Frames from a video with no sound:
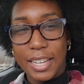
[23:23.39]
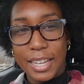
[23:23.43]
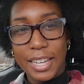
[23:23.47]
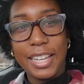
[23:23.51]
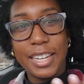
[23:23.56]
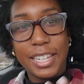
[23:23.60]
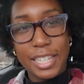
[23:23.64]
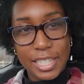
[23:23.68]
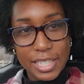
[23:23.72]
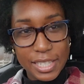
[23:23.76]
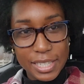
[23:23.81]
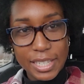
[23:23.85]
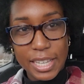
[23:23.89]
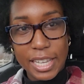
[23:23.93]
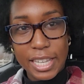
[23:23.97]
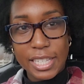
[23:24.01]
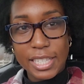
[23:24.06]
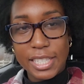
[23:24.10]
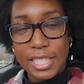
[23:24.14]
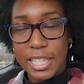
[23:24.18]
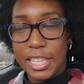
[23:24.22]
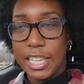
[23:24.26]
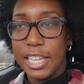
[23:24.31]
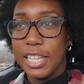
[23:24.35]
in a
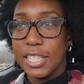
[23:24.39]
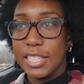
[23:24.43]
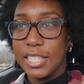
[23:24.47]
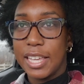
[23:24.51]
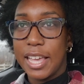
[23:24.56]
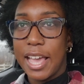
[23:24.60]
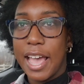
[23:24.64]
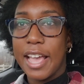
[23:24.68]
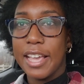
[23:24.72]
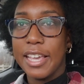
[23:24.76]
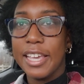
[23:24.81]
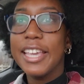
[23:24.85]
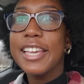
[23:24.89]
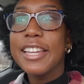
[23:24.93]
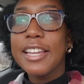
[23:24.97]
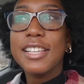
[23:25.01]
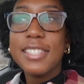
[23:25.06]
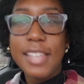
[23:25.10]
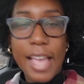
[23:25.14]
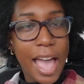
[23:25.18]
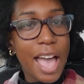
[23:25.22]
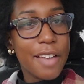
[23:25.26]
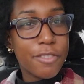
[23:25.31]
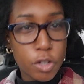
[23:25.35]
sense he's he
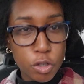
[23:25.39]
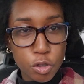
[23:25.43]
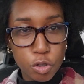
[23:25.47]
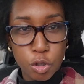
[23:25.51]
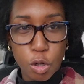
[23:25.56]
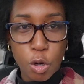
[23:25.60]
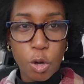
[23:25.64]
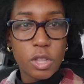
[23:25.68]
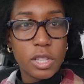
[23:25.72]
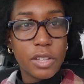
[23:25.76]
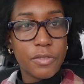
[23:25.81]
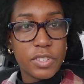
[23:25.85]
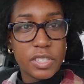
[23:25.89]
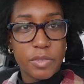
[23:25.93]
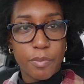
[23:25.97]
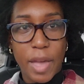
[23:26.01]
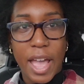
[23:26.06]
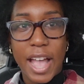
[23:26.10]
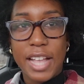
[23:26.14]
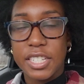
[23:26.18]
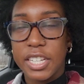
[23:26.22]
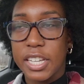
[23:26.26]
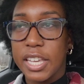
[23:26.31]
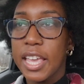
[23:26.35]
doesn't have control of his
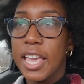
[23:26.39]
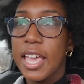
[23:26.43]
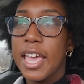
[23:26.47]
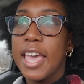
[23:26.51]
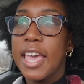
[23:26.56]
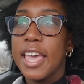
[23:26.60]
magic